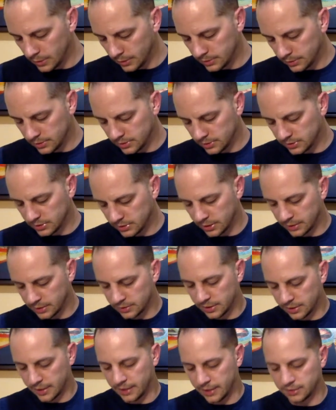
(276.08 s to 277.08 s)
This
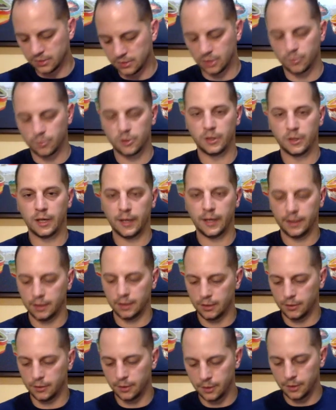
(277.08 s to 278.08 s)
says it has number 9
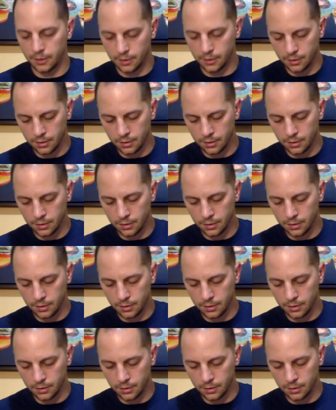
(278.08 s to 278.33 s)
on there.